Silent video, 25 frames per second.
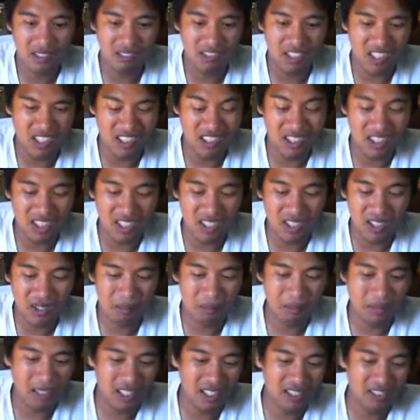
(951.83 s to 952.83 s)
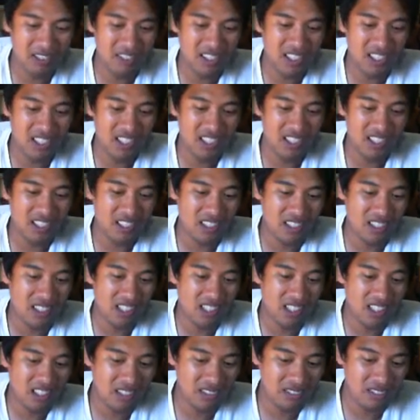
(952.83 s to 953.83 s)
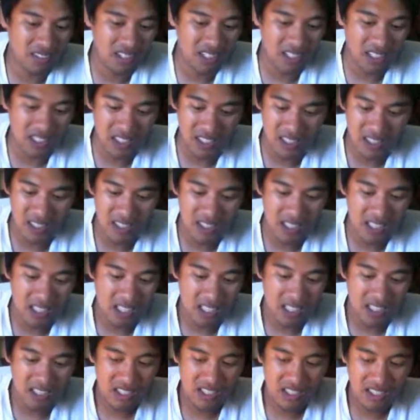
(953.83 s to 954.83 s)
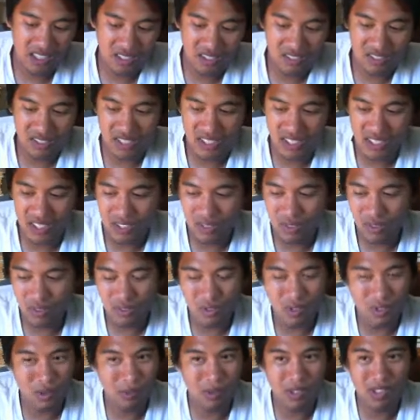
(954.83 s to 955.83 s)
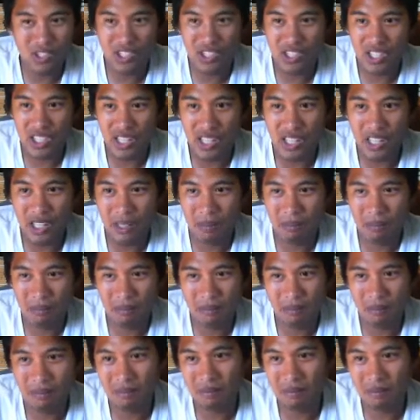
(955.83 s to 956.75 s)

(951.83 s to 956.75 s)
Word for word: well known, main evented a lot of uh, UFC's former champ,